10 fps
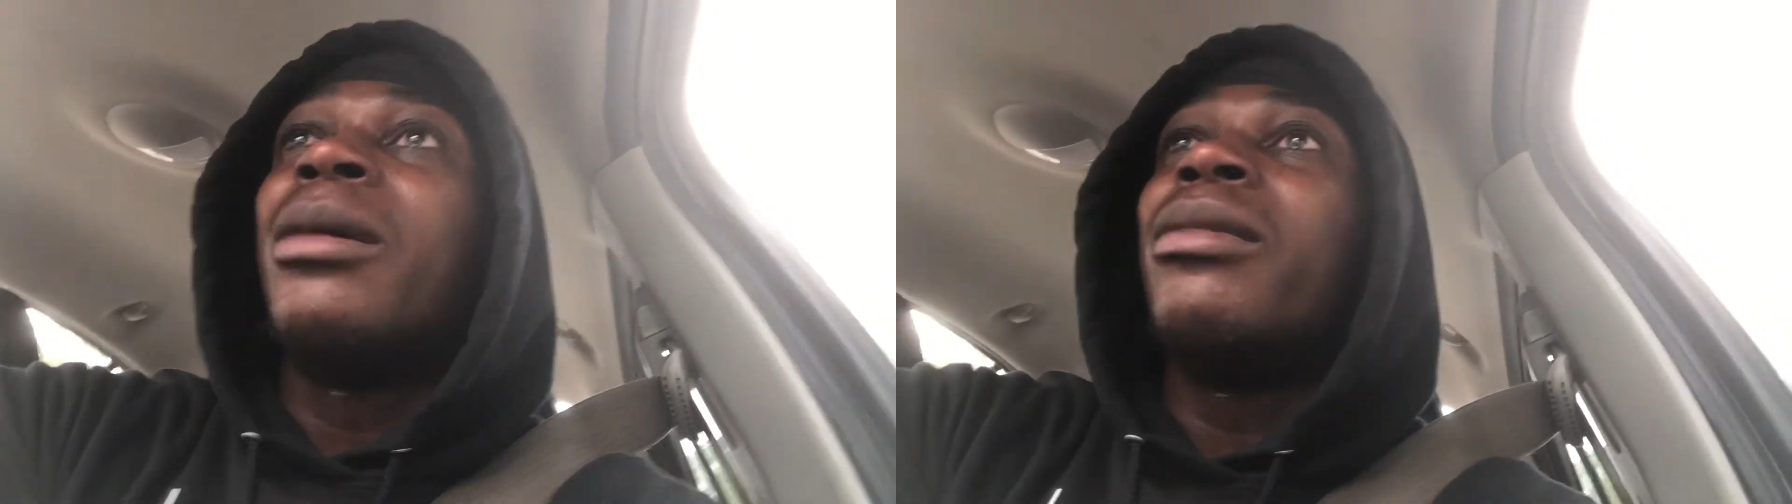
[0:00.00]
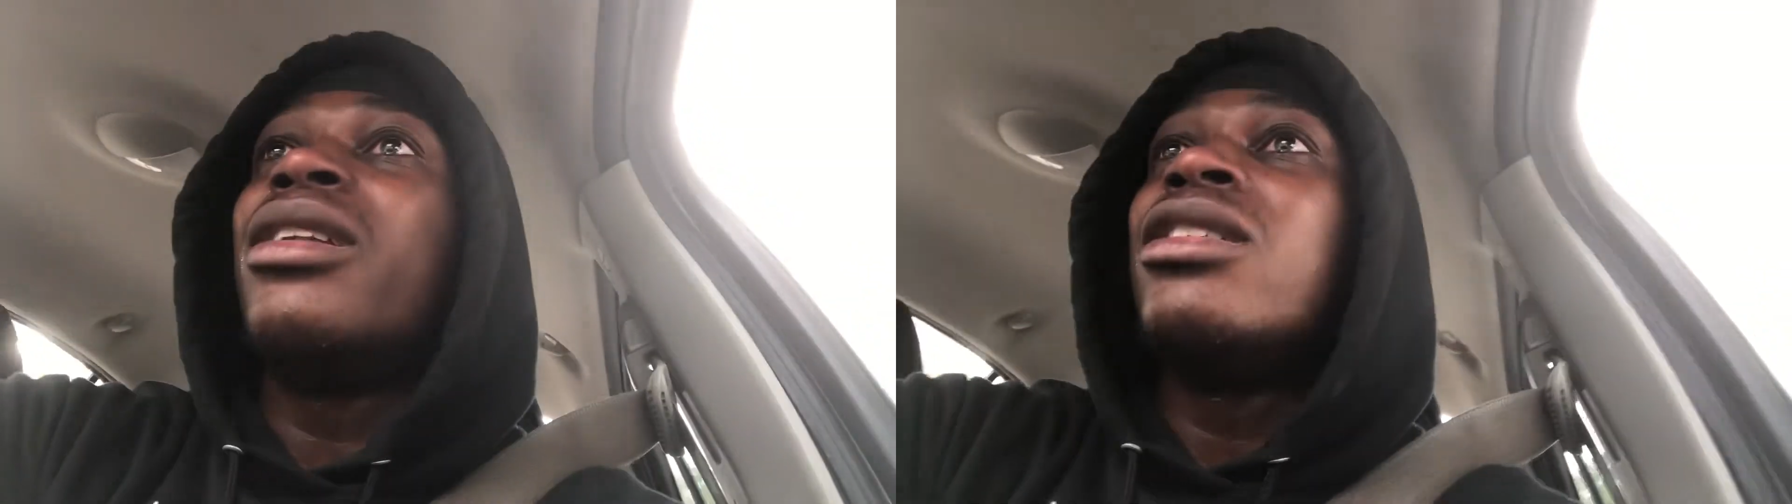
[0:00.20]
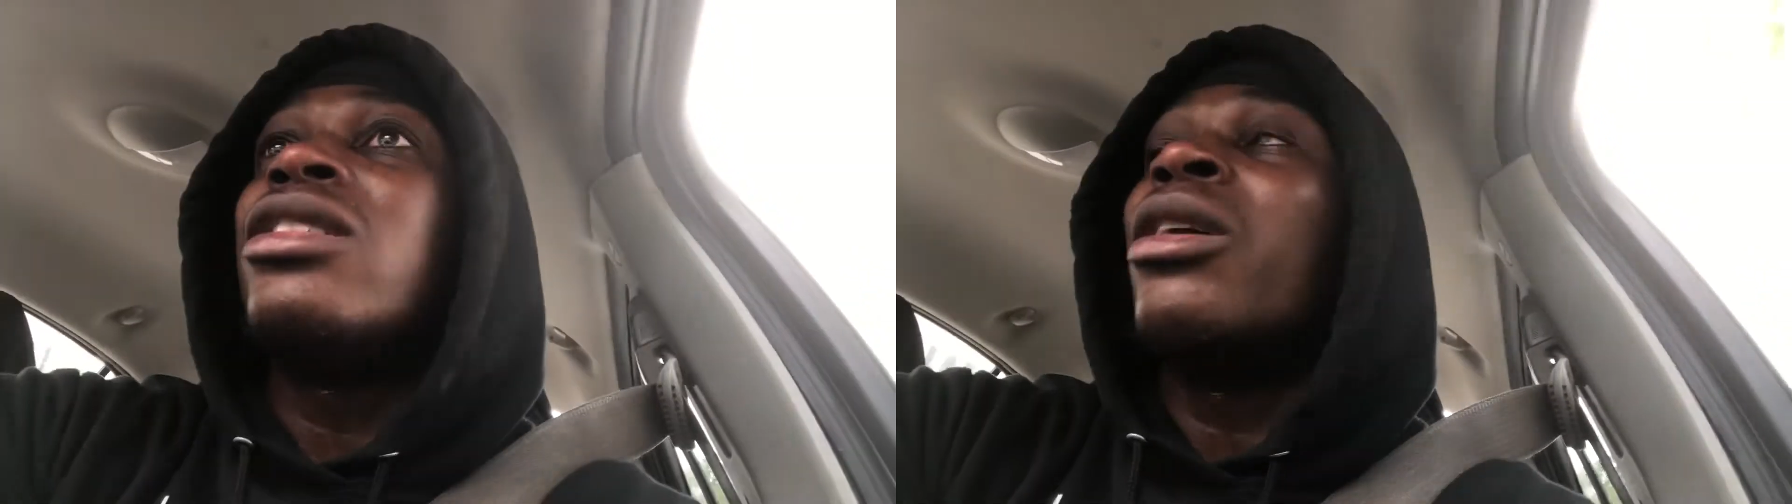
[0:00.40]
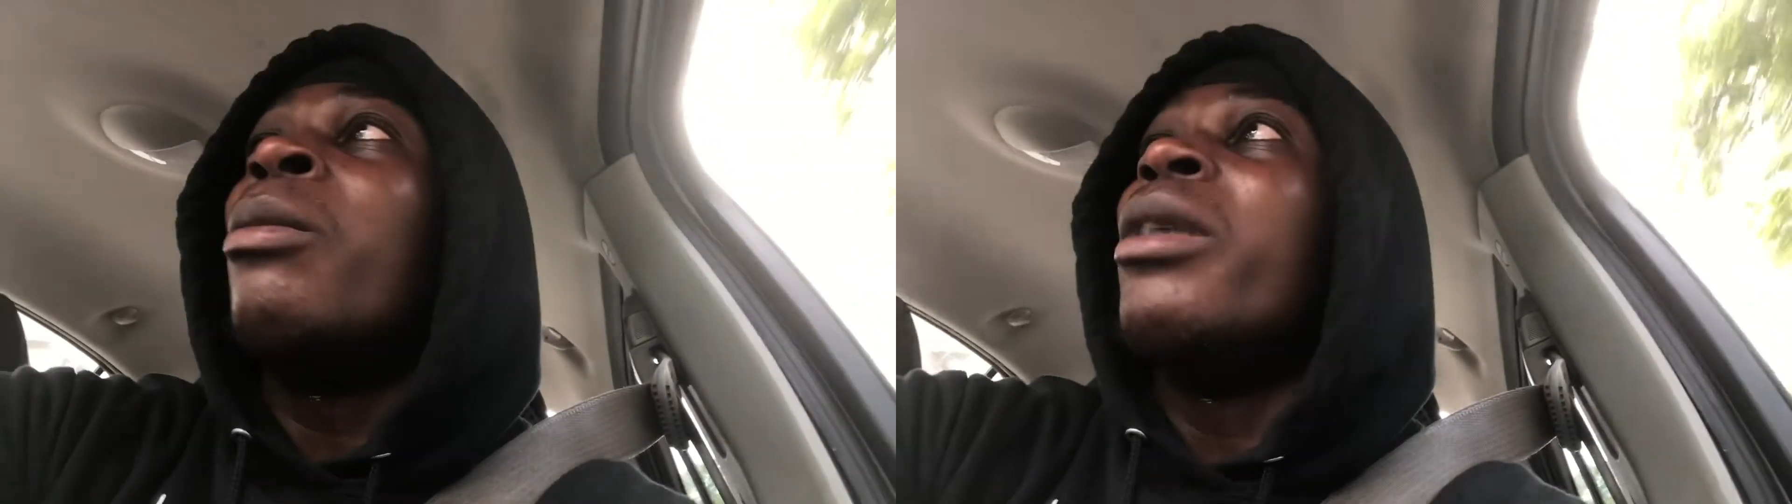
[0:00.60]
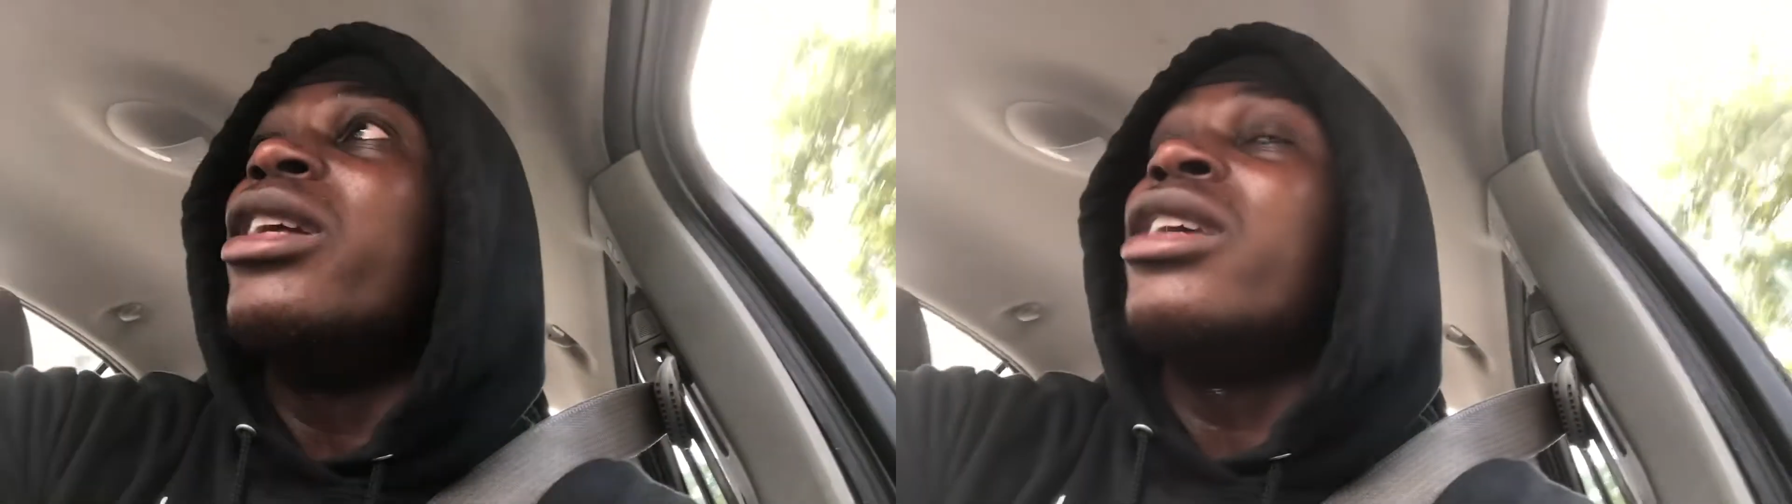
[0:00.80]
But it's so
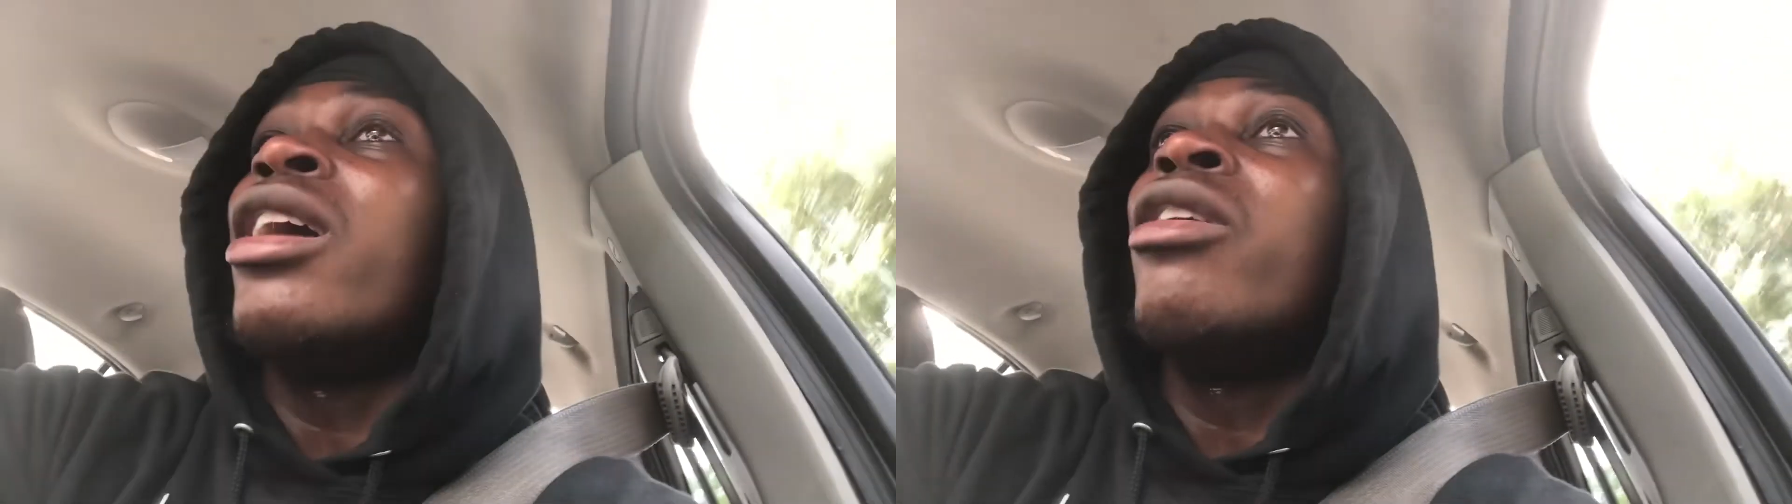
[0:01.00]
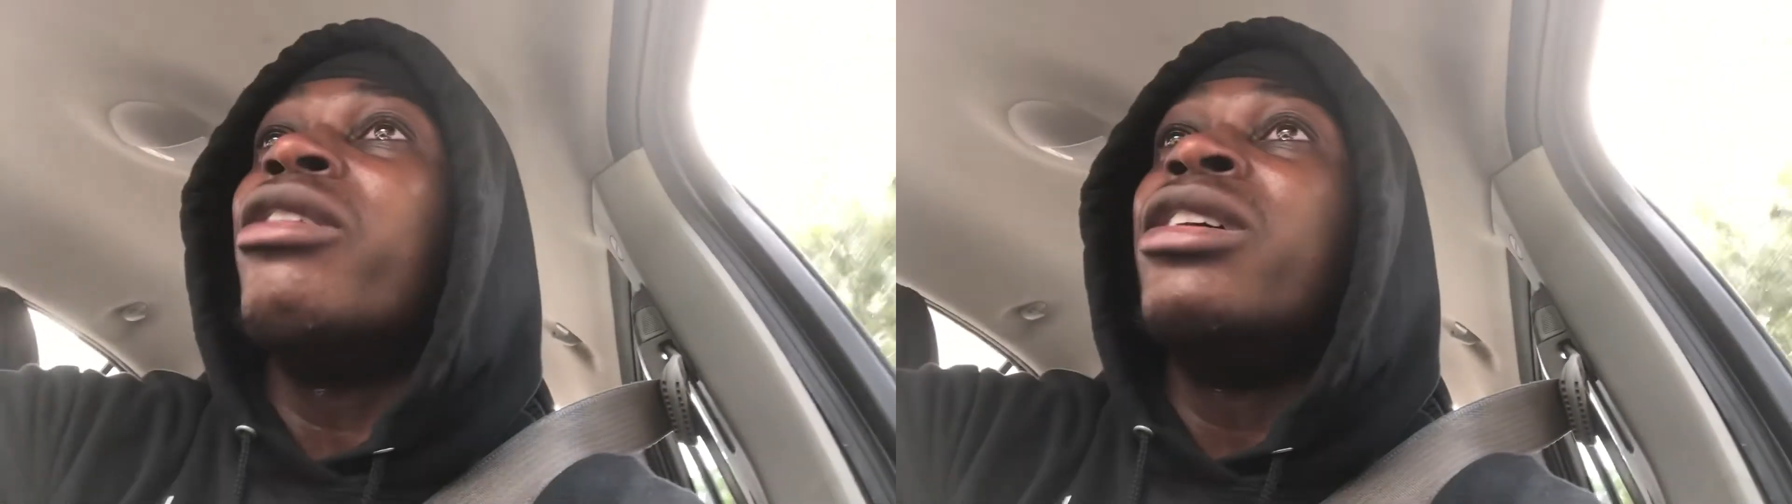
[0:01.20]
much hurt